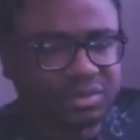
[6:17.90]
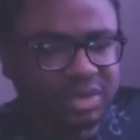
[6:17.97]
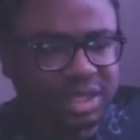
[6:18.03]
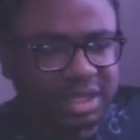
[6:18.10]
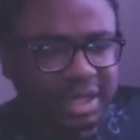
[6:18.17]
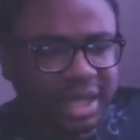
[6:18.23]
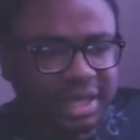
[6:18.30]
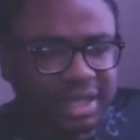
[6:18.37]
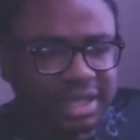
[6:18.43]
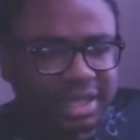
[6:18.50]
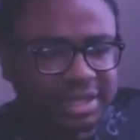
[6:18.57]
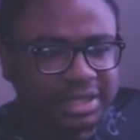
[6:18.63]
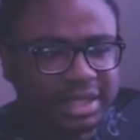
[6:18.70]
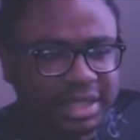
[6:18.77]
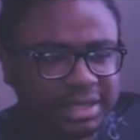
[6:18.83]
like it
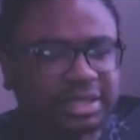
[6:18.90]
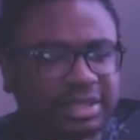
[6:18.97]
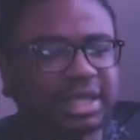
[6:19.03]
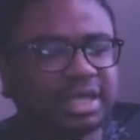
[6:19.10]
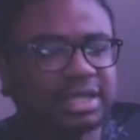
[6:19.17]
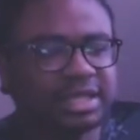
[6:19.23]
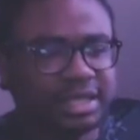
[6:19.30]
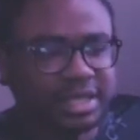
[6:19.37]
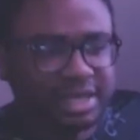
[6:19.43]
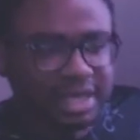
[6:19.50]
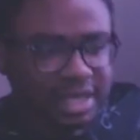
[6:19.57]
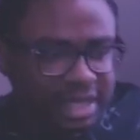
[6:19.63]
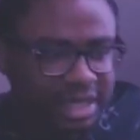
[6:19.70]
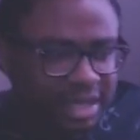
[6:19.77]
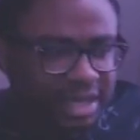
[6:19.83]

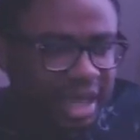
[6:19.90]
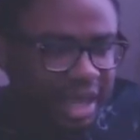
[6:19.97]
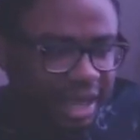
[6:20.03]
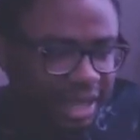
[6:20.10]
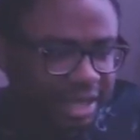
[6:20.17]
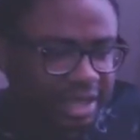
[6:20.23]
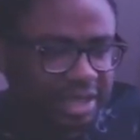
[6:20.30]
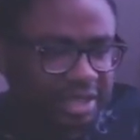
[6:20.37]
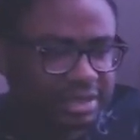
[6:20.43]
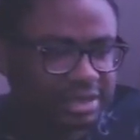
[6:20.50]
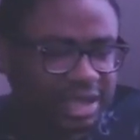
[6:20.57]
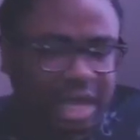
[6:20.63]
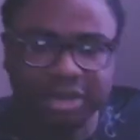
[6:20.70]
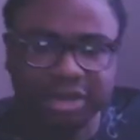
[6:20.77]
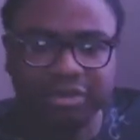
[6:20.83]
did, like
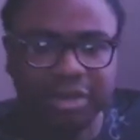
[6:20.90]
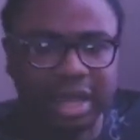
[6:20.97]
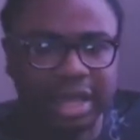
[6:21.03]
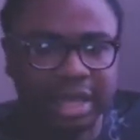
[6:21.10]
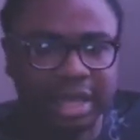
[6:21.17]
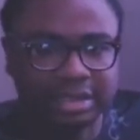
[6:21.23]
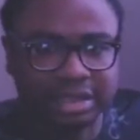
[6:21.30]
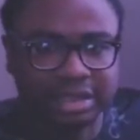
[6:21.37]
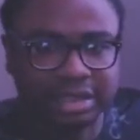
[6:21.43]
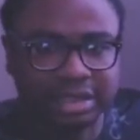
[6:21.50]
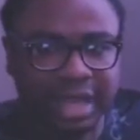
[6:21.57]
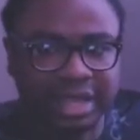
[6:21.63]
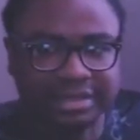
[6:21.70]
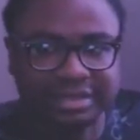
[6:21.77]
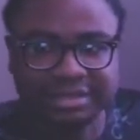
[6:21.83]
Sakurai
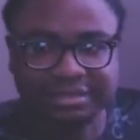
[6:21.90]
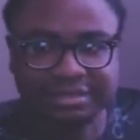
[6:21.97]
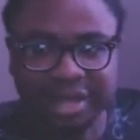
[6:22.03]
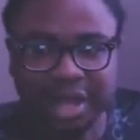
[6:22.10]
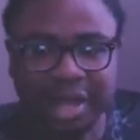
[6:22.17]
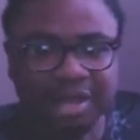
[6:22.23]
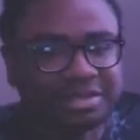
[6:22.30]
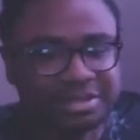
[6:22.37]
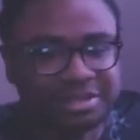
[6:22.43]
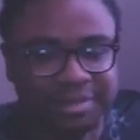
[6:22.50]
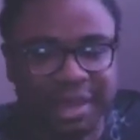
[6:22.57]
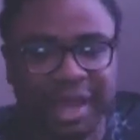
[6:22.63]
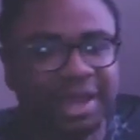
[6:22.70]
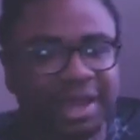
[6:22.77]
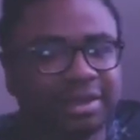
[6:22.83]
has lost his
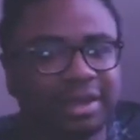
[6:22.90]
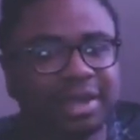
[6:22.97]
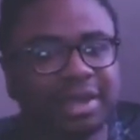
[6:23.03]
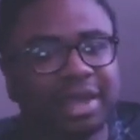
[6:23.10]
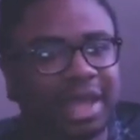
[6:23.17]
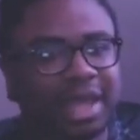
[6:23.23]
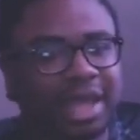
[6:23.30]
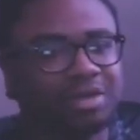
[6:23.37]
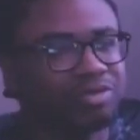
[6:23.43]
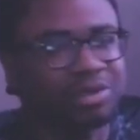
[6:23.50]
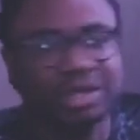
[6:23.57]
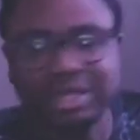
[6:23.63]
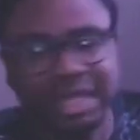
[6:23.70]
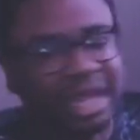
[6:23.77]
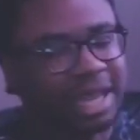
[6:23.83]
mind and
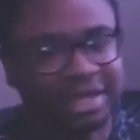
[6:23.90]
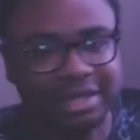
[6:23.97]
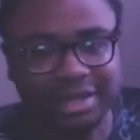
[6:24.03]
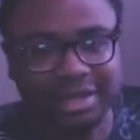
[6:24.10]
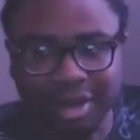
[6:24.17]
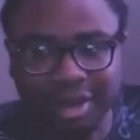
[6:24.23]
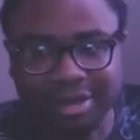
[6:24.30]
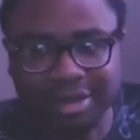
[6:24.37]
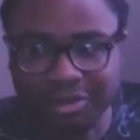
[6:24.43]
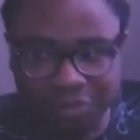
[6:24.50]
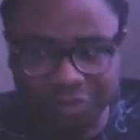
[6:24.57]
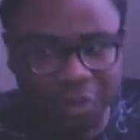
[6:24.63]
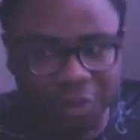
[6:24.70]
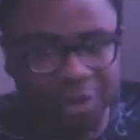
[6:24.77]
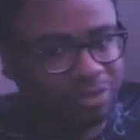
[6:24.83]
regained it all
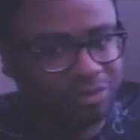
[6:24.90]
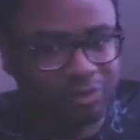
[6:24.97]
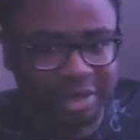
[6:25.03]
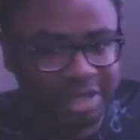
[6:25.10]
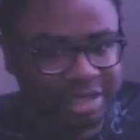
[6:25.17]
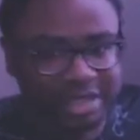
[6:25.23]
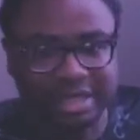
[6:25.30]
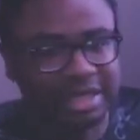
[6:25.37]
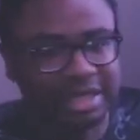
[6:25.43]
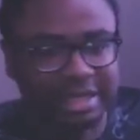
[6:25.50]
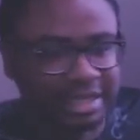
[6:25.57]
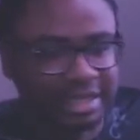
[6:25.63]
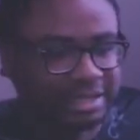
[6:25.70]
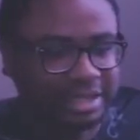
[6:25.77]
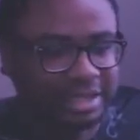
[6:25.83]
in one when he did
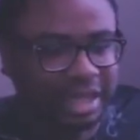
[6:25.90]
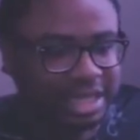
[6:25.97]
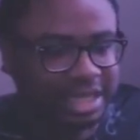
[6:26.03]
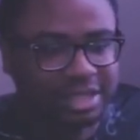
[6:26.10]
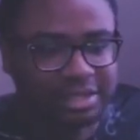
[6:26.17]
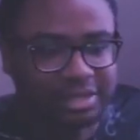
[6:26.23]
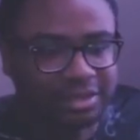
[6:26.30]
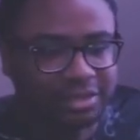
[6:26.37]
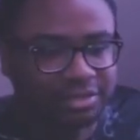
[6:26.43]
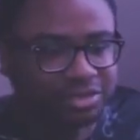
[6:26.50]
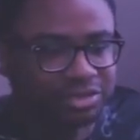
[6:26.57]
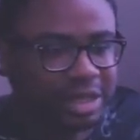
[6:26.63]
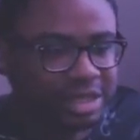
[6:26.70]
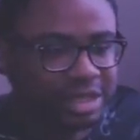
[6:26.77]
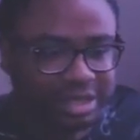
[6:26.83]
this. Like he turned
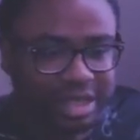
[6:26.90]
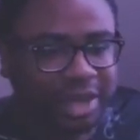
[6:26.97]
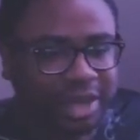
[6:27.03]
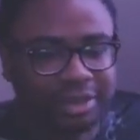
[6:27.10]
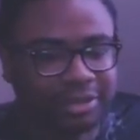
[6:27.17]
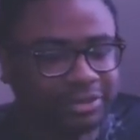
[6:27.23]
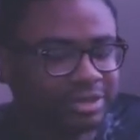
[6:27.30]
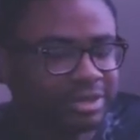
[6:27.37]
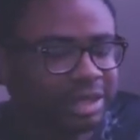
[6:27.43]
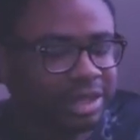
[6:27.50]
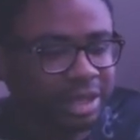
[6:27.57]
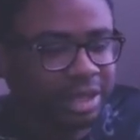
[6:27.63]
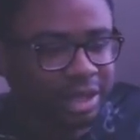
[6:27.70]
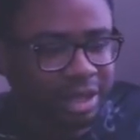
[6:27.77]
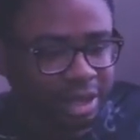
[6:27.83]
straight Thanos.
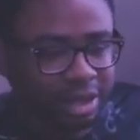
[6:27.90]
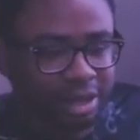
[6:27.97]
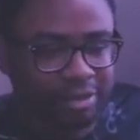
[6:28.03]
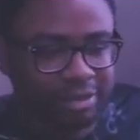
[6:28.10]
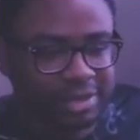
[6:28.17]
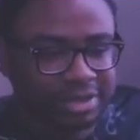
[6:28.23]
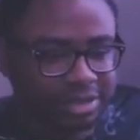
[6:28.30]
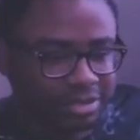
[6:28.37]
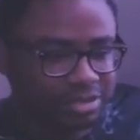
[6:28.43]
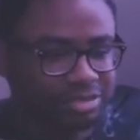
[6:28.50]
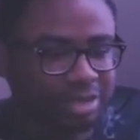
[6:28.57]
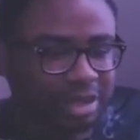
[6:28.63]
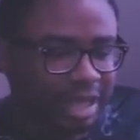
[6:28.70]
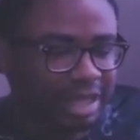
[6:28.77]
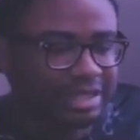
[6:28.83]
He turned
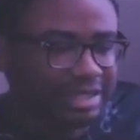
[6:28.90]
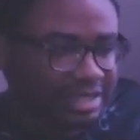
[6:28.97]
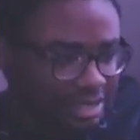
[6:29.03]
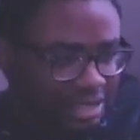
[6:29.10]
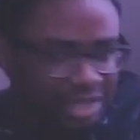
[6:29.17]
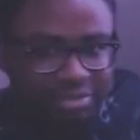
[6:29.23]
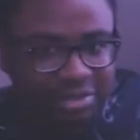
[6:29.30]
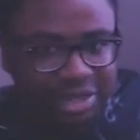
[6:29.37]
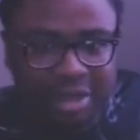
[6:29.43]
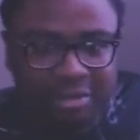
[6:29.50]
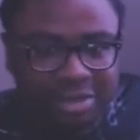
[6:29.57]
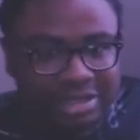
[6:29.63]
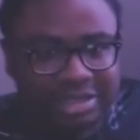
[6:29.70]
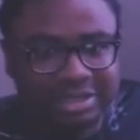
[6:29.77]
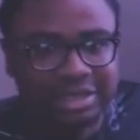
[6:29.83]
straight like Shin Megami
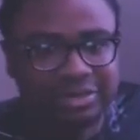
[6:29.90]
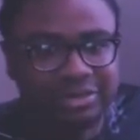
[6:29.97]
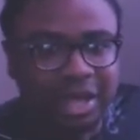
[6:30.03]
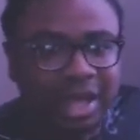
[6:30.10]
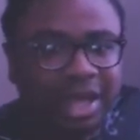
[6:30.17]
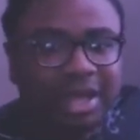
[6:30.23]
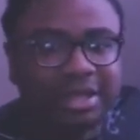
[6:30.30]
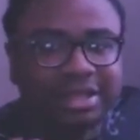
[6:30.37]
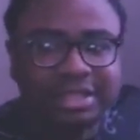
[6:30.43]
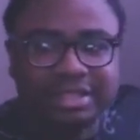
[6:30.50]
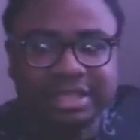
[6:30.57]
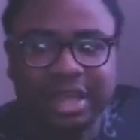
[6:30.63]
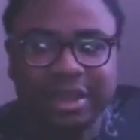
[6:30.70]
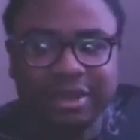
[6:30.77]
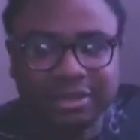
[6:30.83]
Tensei. These
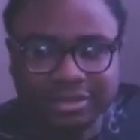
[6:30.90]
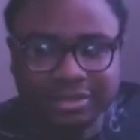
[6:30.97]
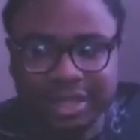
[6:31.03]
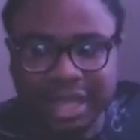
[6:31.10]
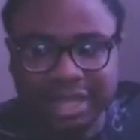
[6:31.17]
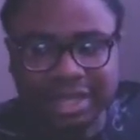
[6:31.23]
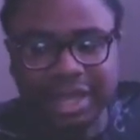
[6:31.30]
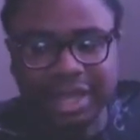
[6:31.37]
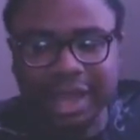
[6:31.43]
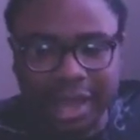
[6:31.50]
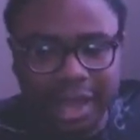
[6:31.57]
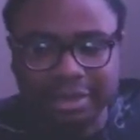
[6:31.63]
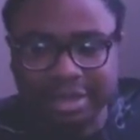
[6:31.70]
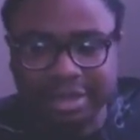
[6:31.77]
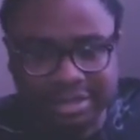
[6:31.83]
characters, like
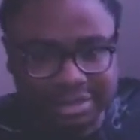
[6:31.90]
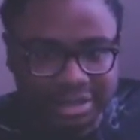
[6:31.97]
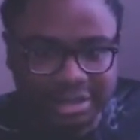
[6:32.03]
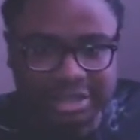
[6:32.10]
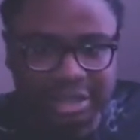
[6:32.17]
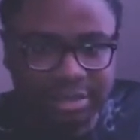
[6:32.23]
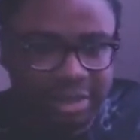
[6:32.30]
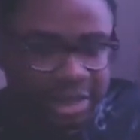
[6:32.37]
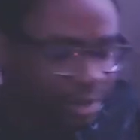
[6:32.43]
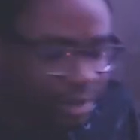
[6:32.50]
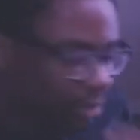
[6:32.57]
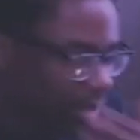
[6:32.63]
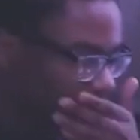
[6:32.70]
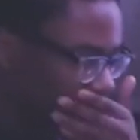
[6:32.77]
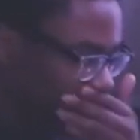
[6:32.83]
I'll get to this in a minute, but